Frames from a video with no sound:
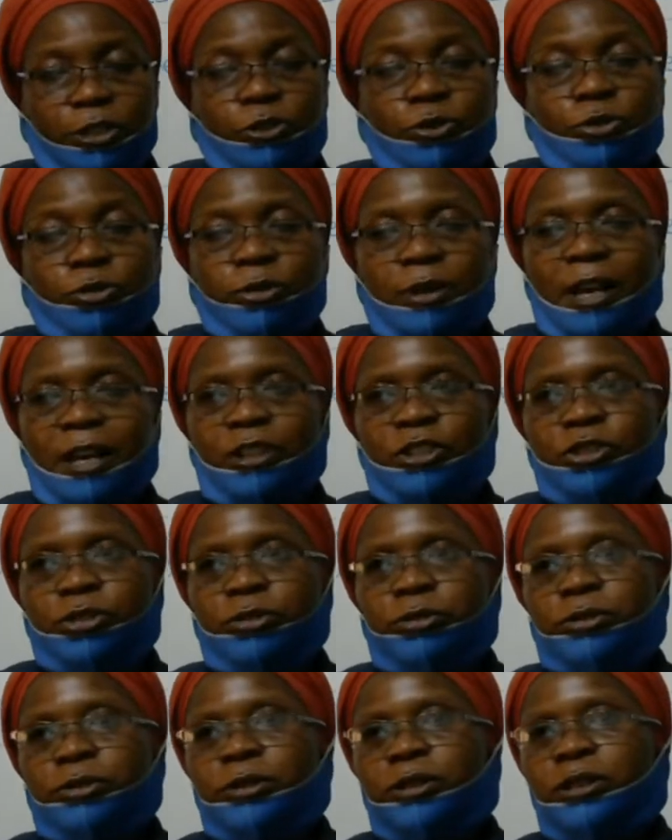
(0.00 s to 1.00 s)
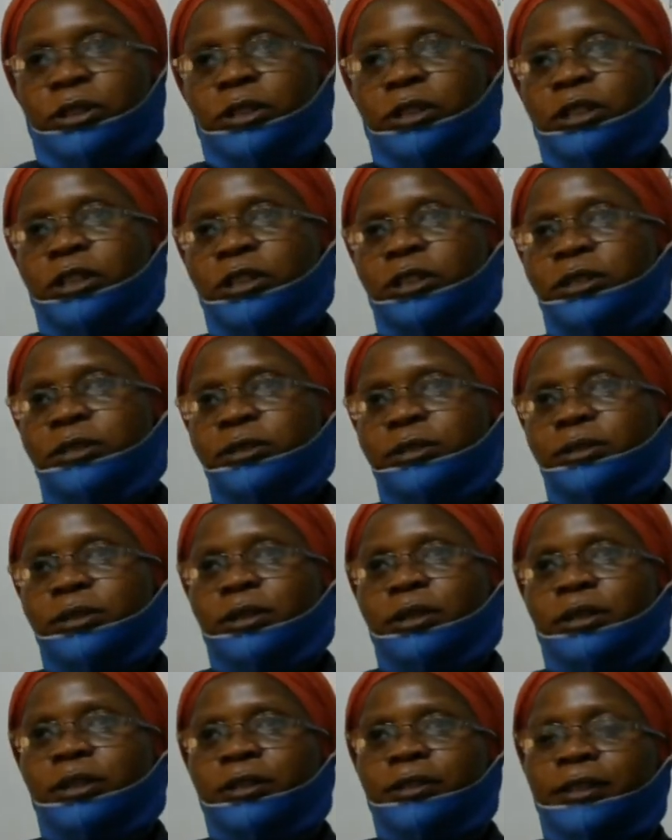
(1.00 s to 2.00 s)
introduction in
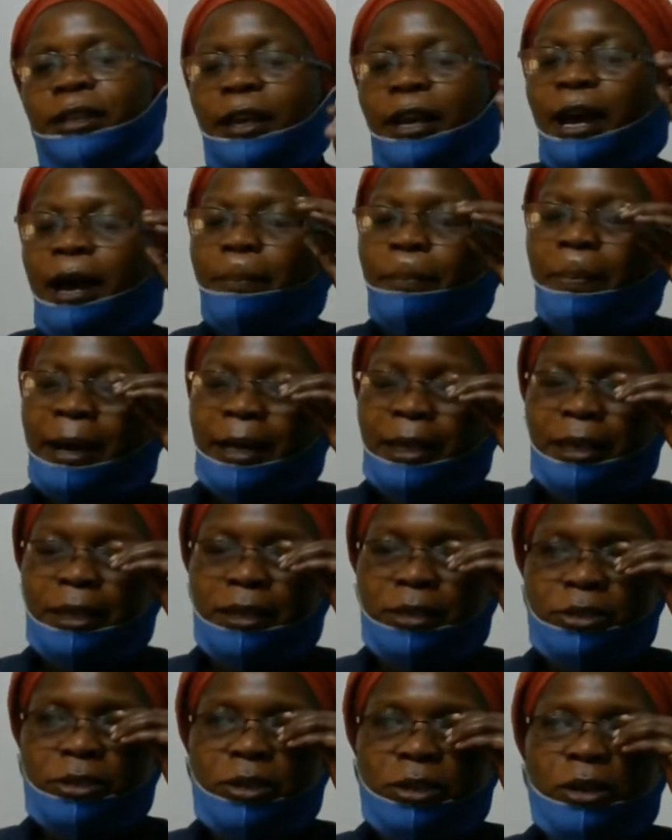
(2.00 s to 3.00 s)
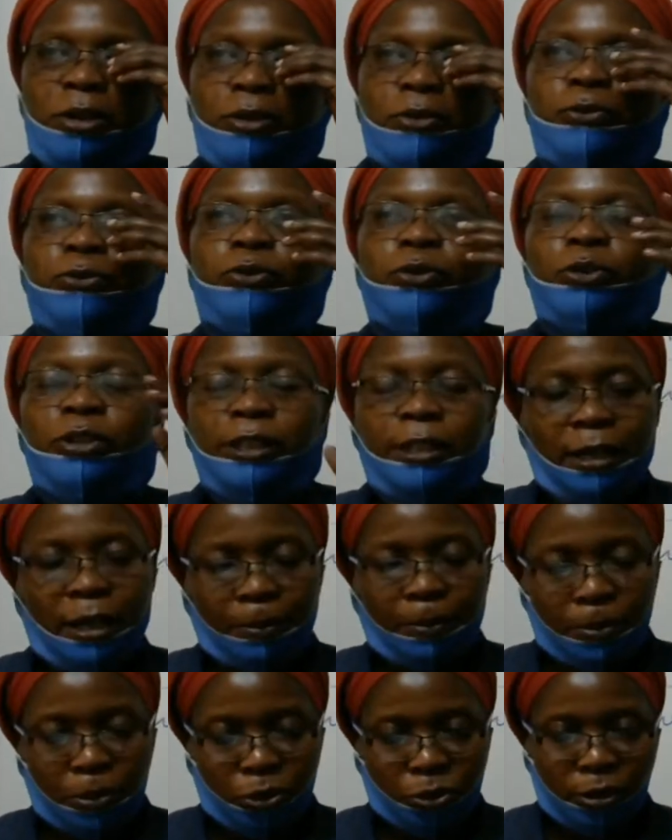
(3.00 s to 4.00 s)
the uppercase, fully
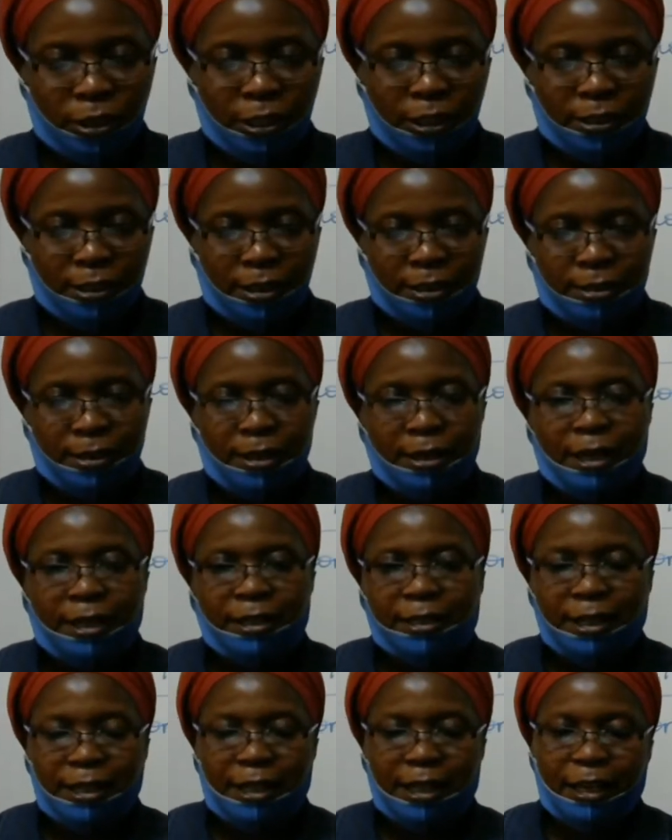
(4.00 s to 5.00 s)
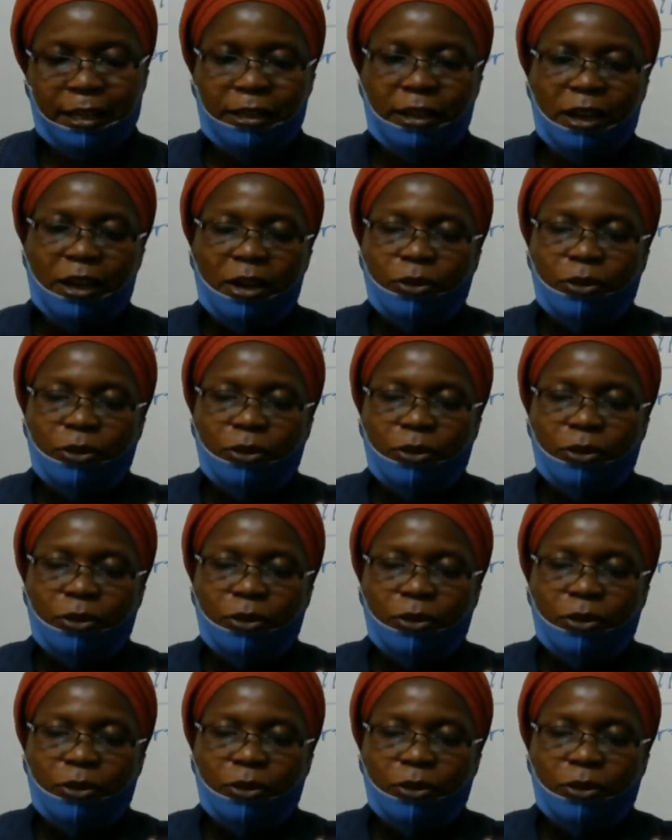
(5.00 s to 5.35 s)
capital letters and underlined.